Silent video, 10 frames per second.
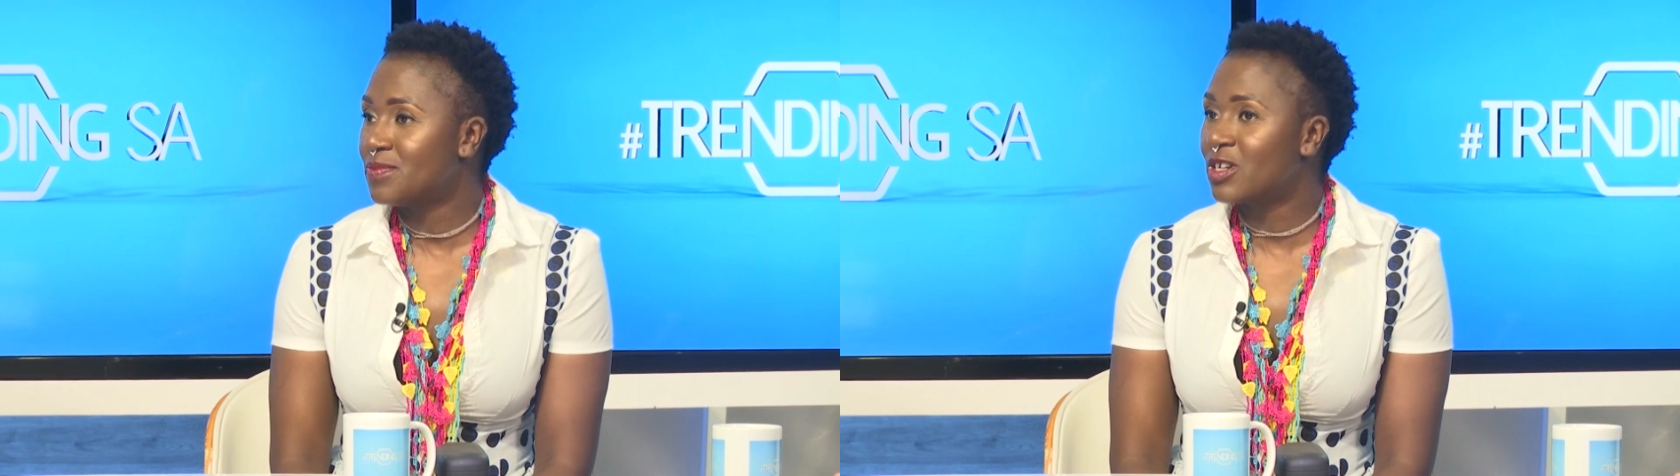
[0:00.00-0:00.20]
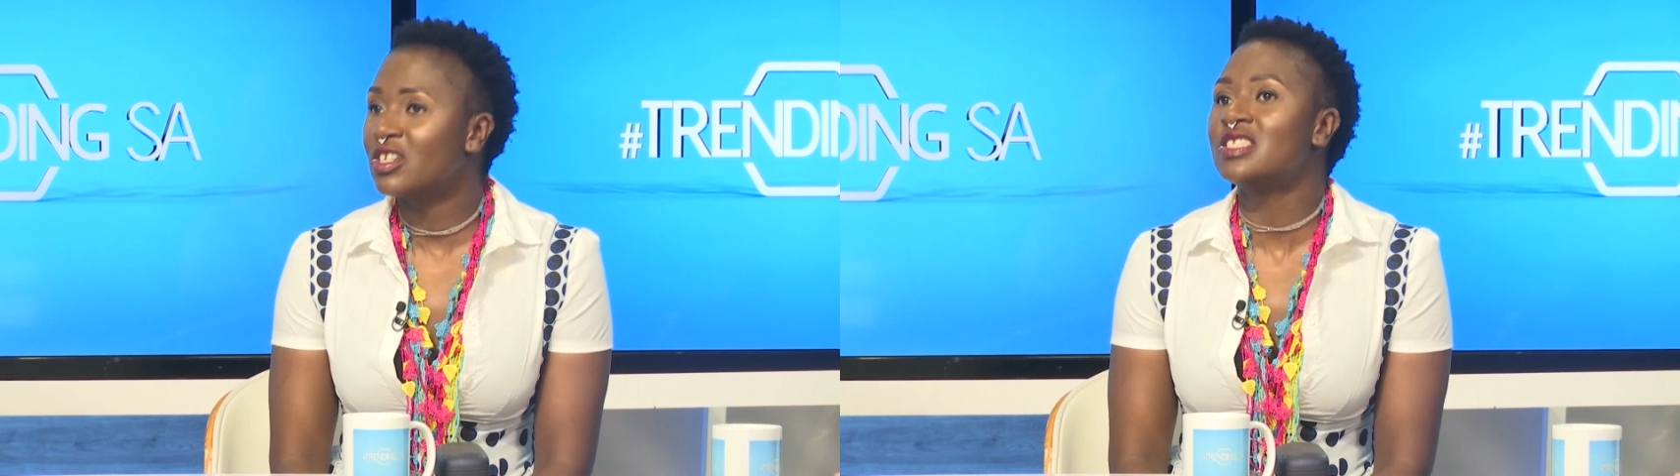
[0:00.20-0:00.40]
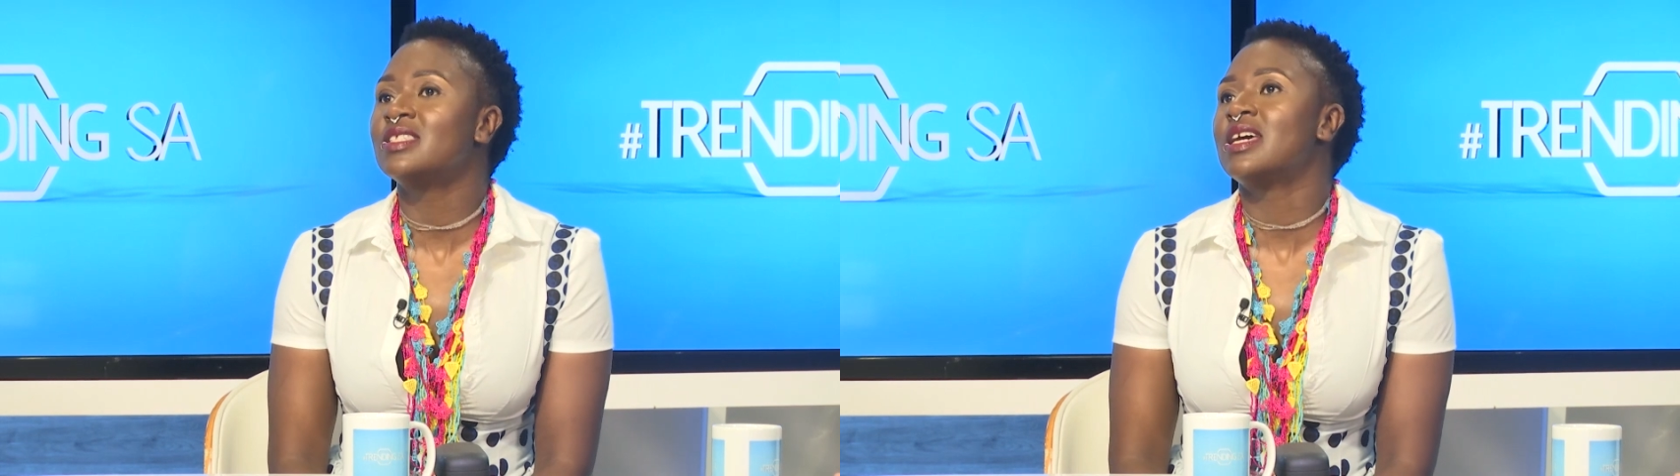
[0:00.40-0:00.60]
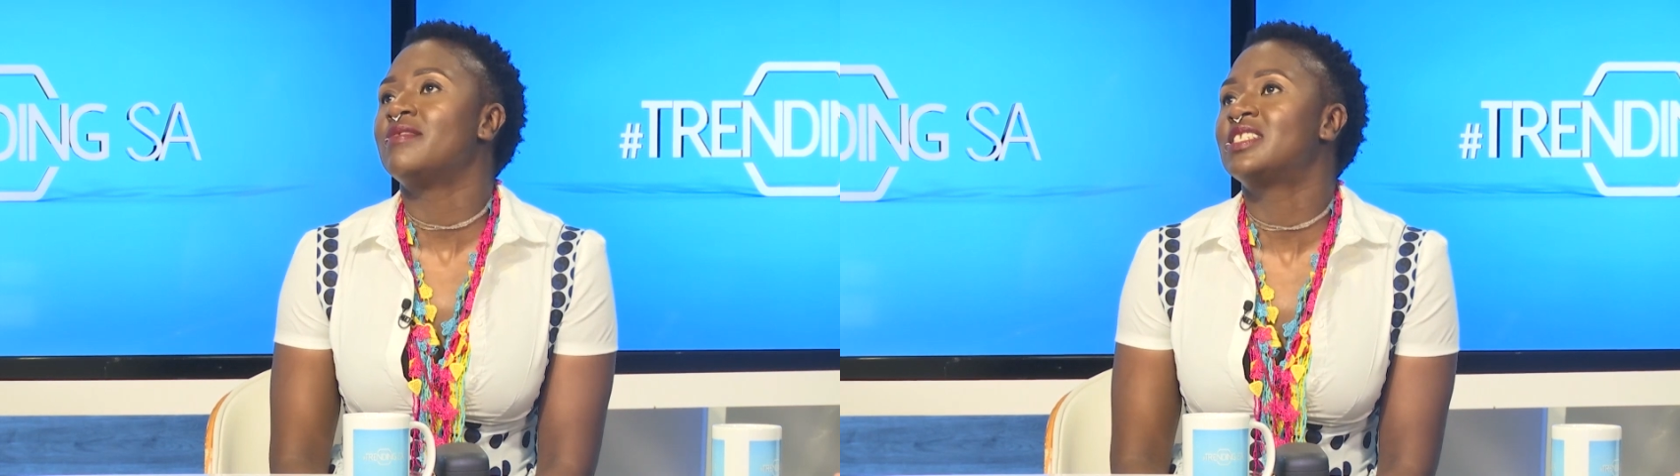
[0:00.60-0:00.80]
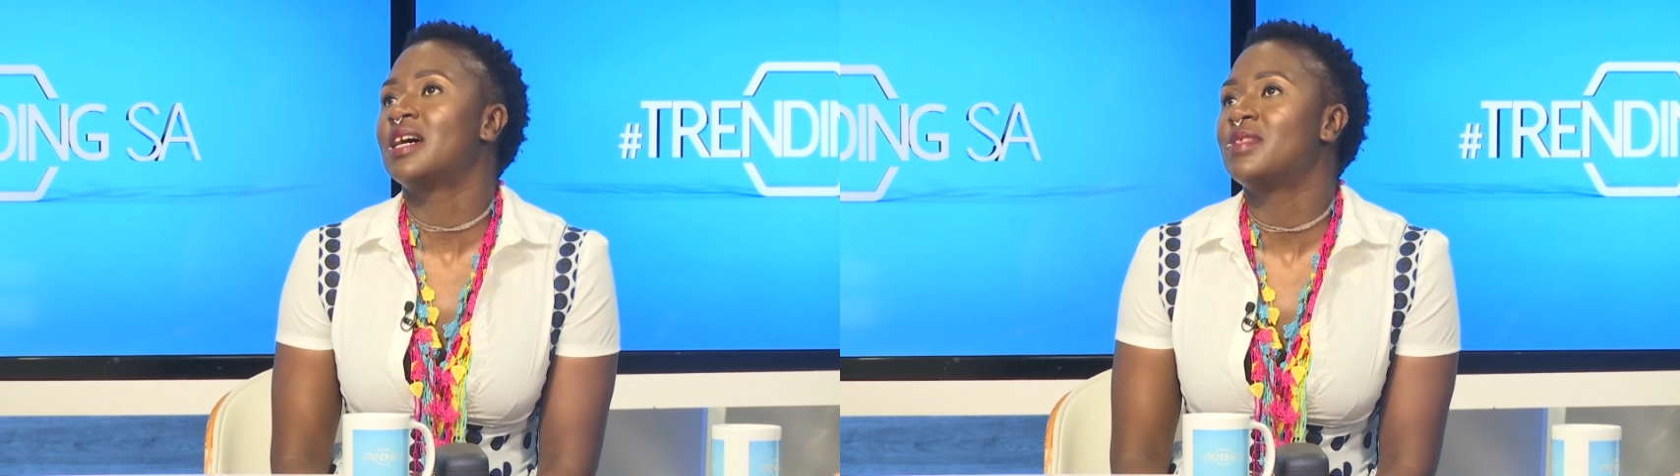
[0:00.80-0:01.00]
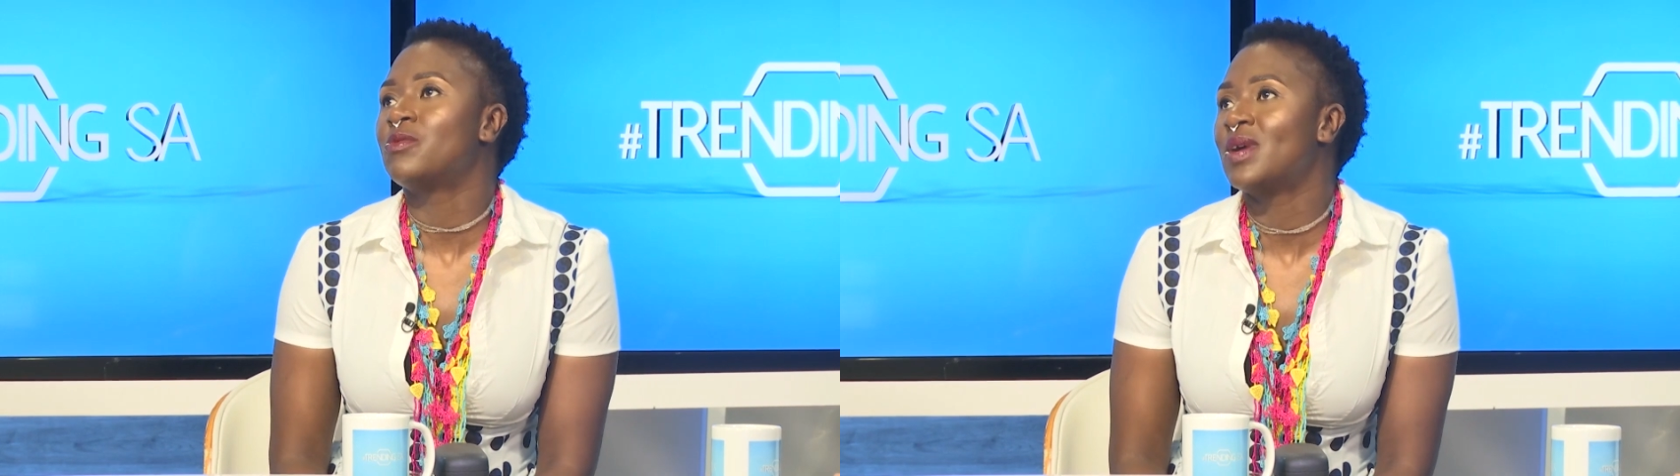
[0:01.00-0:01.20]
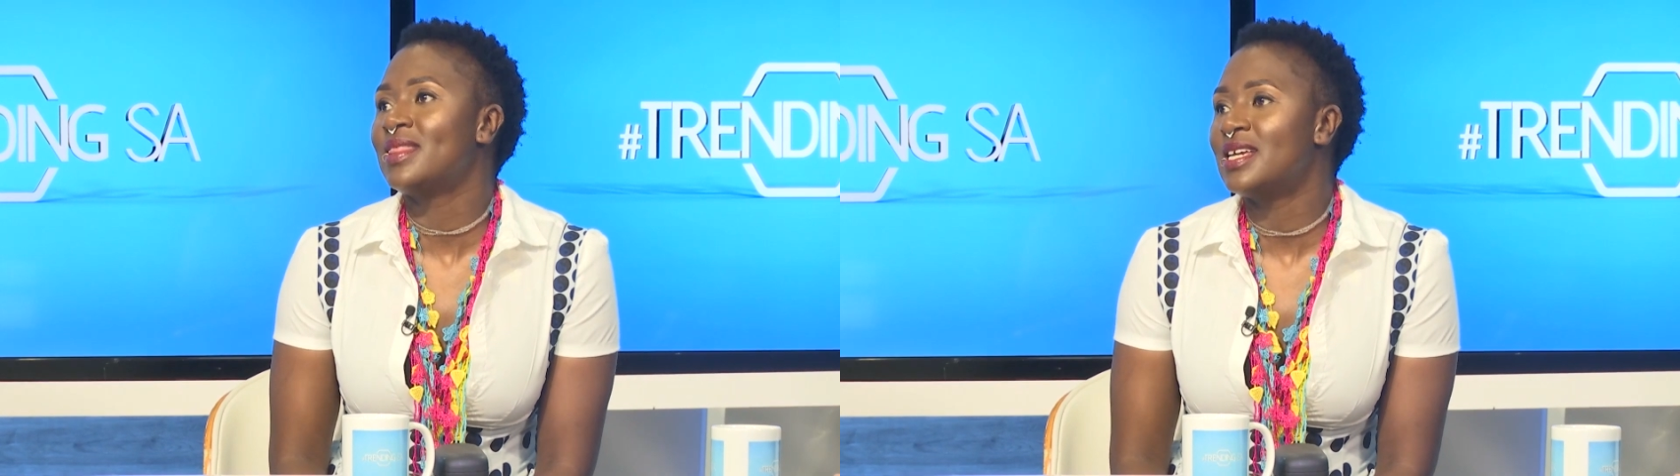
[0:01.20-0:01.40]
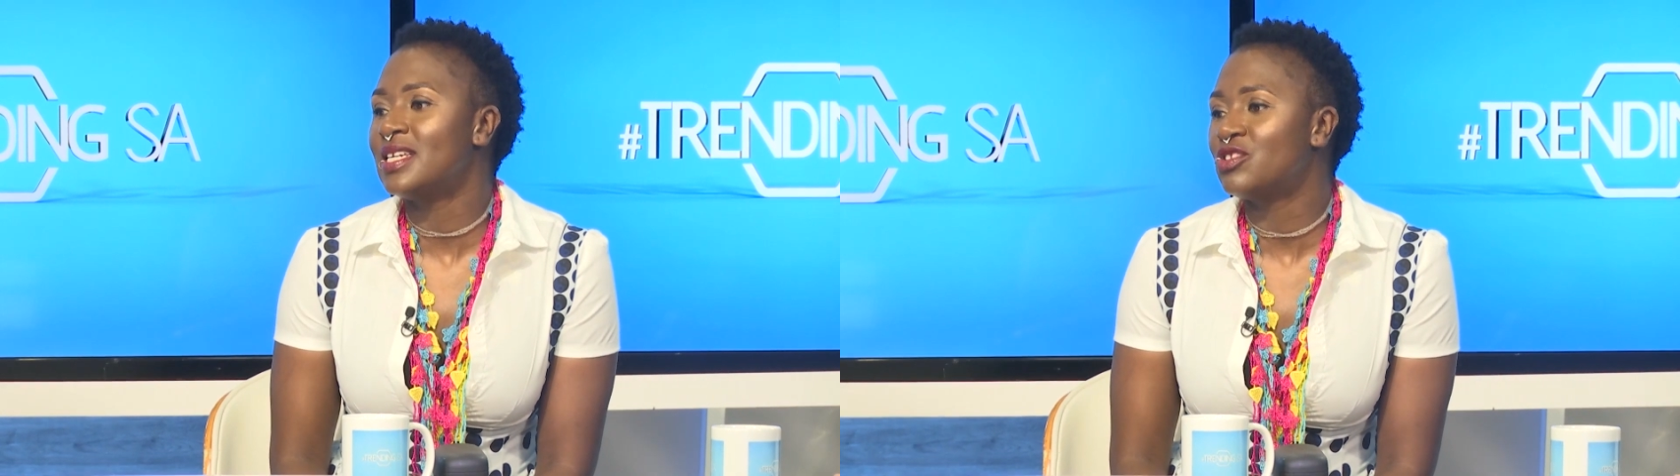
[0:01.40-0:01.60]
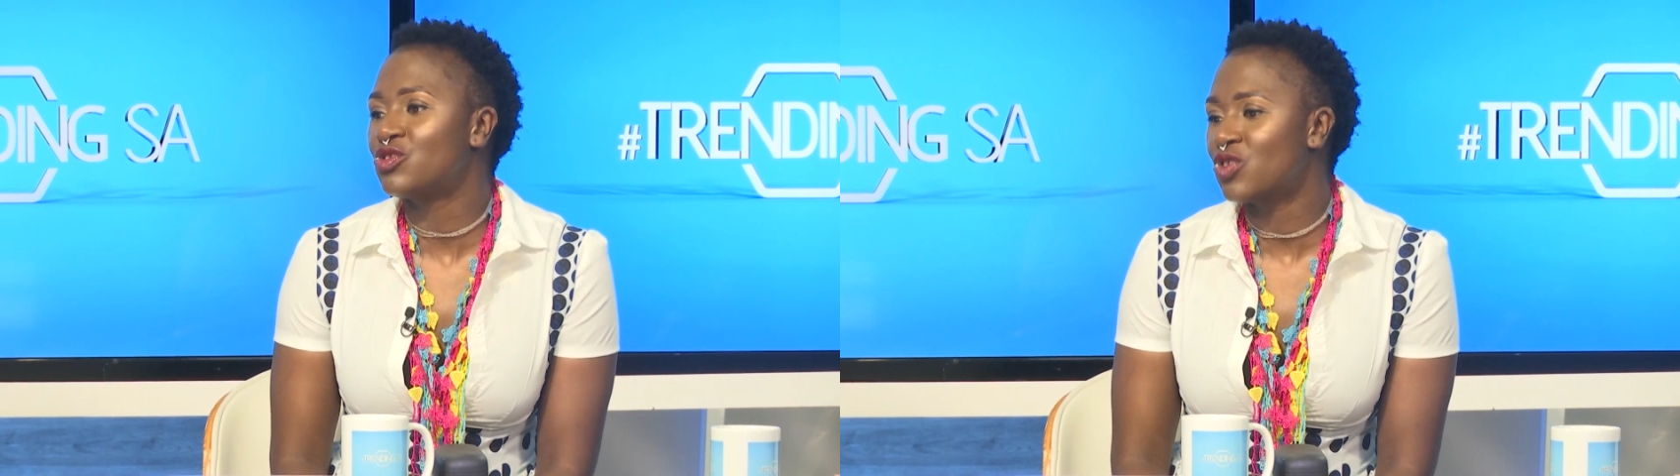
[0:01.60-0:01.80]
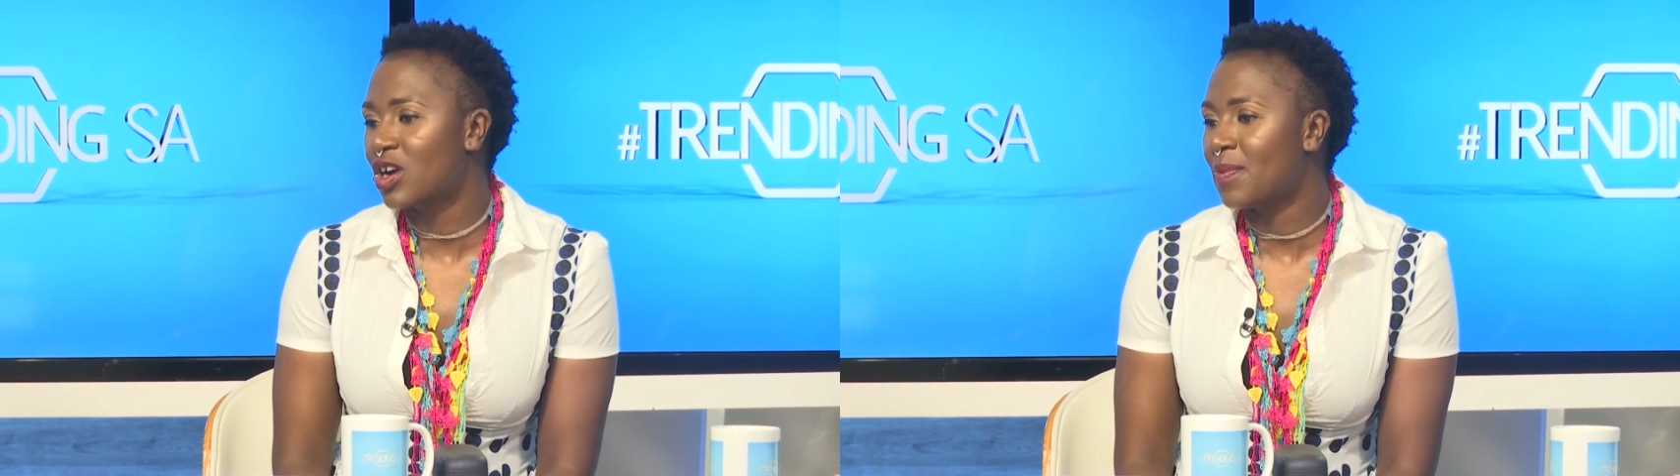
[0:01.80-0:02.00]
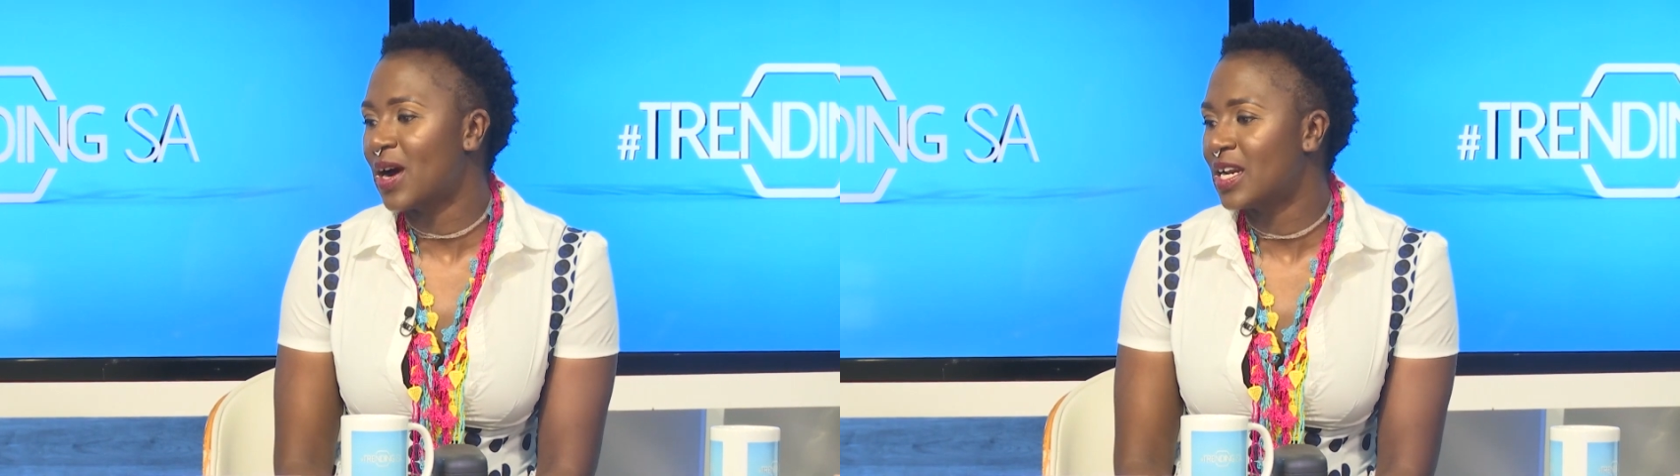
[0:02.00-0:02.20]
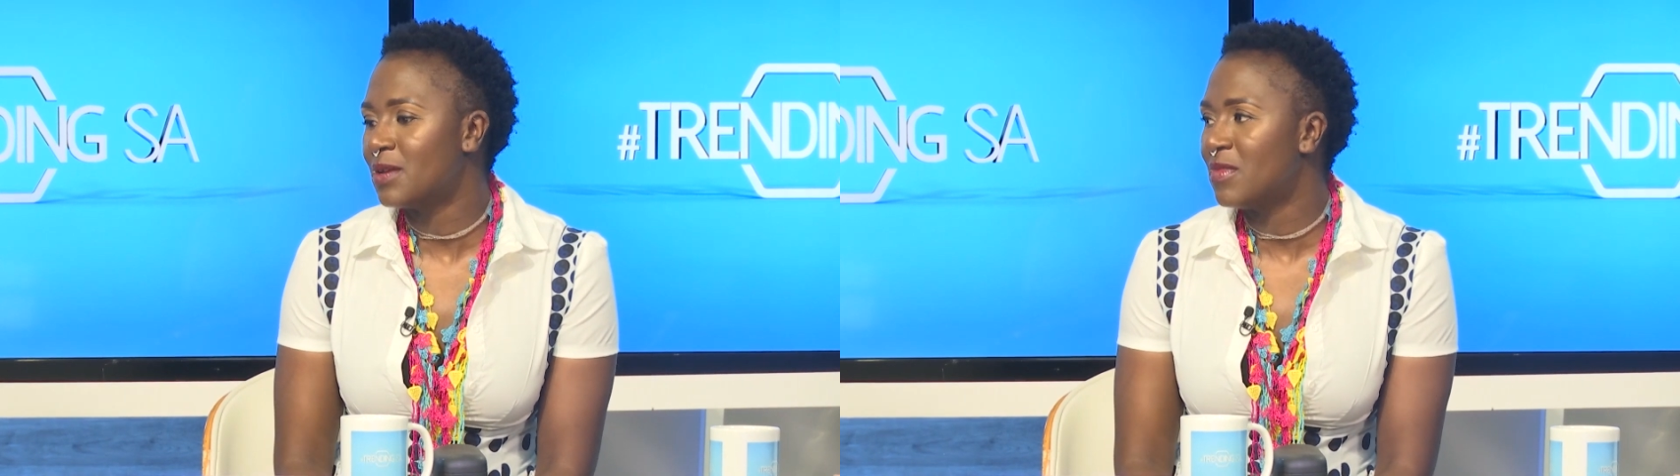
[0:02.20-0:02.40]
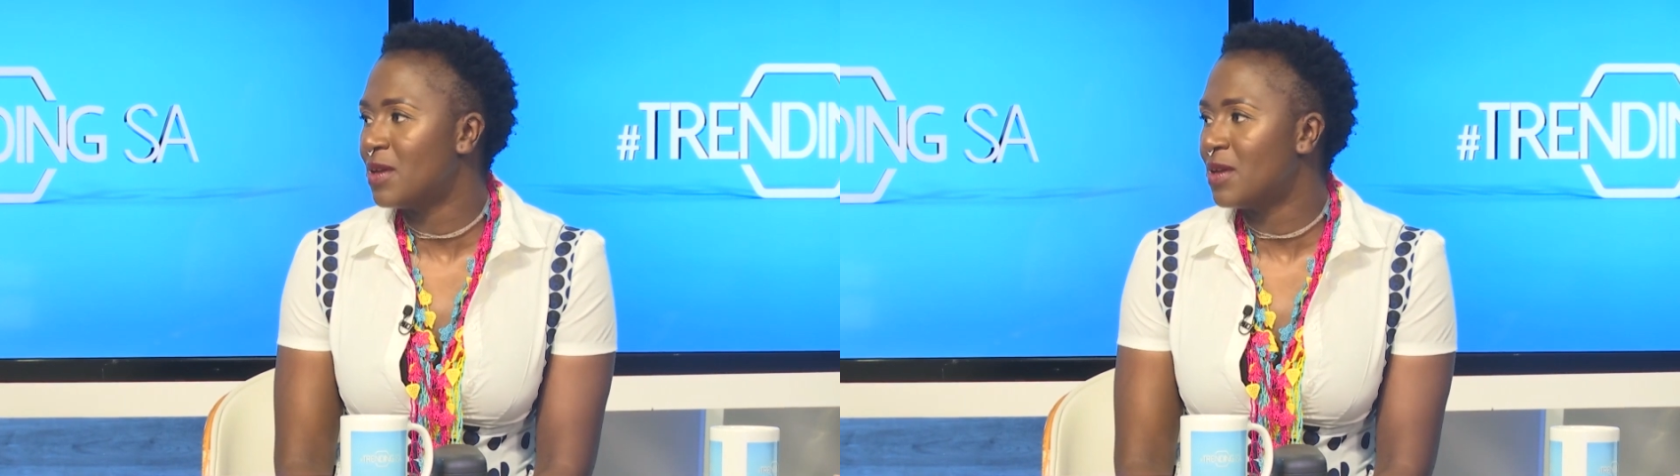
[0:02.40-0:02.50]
because every time when they need to talk about him,